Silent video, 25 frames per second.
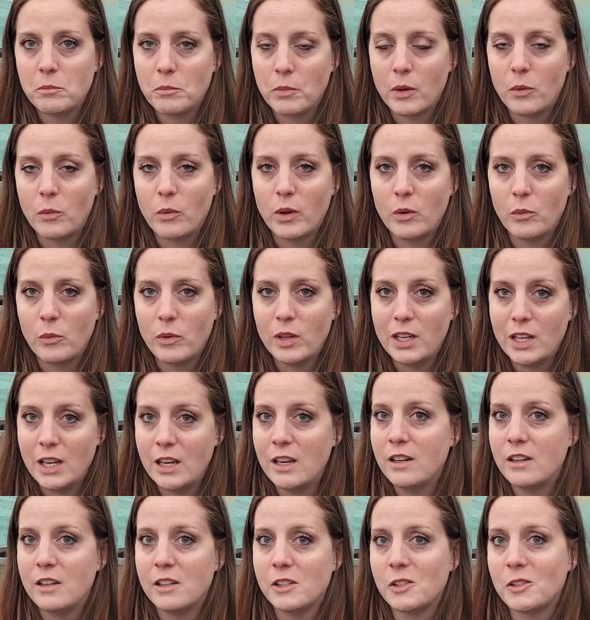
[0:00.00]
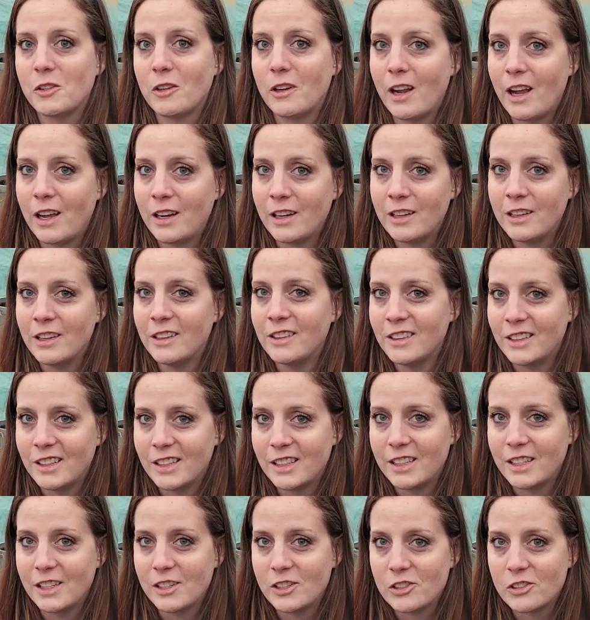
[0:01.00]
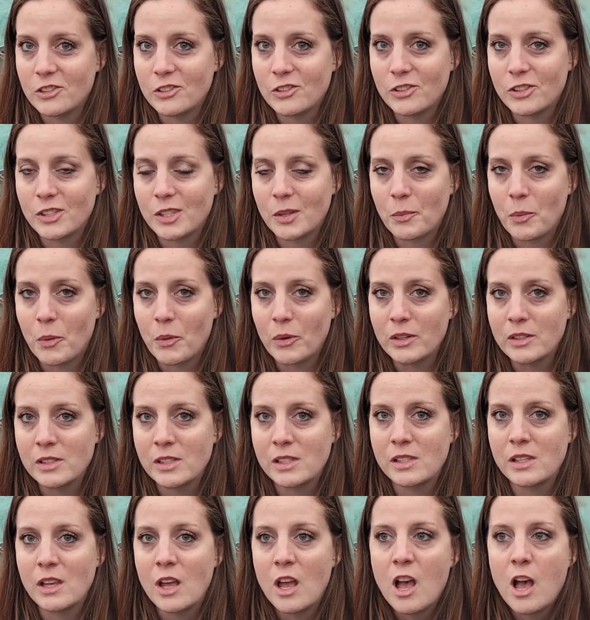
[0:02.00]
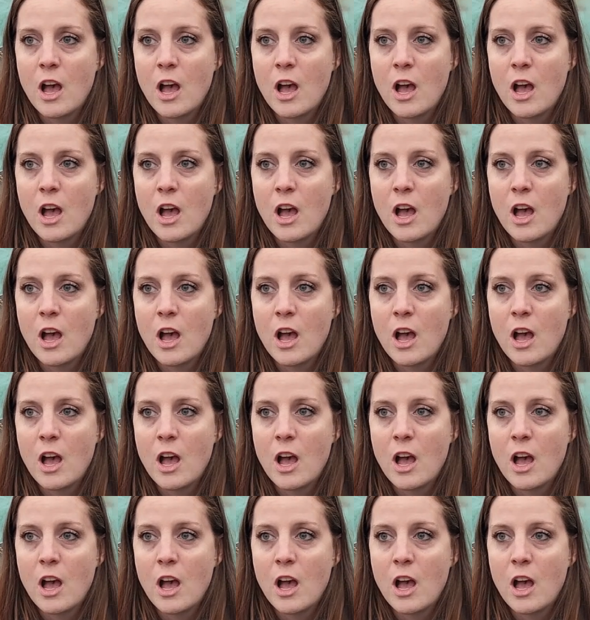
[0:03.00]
but when we needed to start adding in the additional supports,